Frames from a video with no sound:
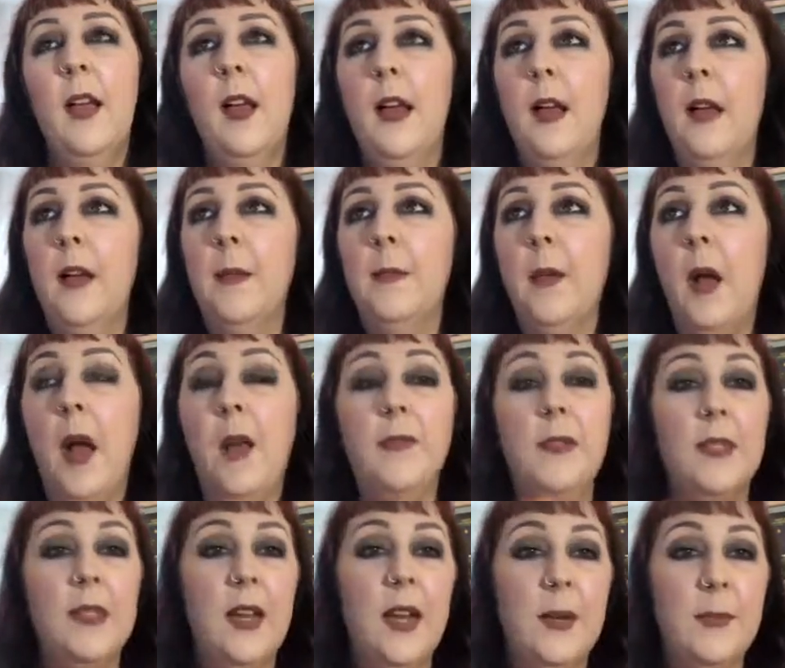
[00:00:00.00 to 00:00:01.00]

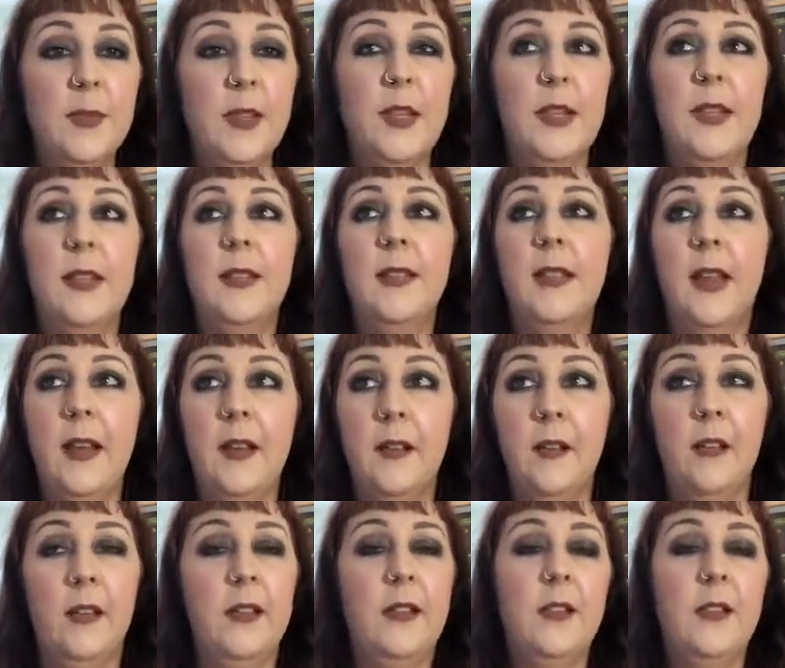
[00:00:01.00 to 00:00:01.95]
oftentimes like a cycle.